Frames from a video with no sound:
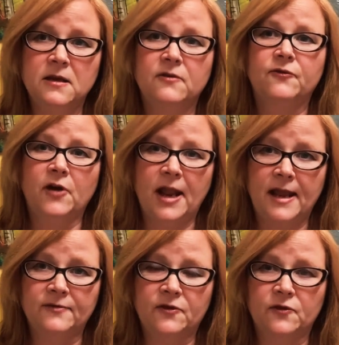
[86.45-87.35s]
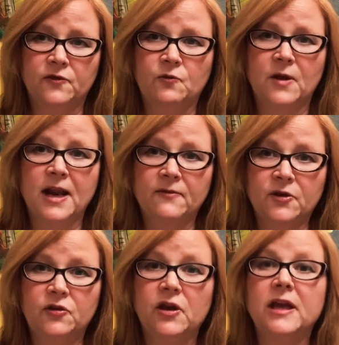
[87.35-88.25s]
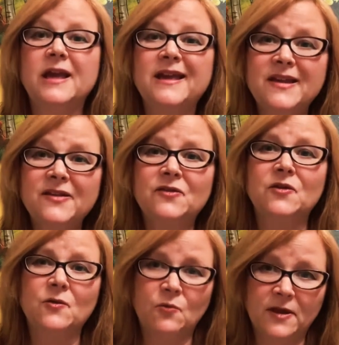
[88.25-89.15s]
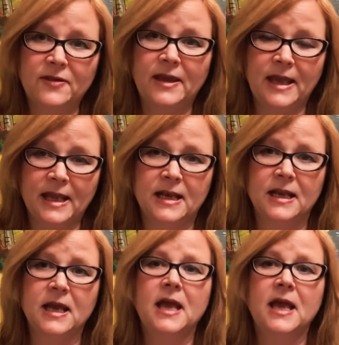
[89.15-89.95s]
for answers, when everything is within.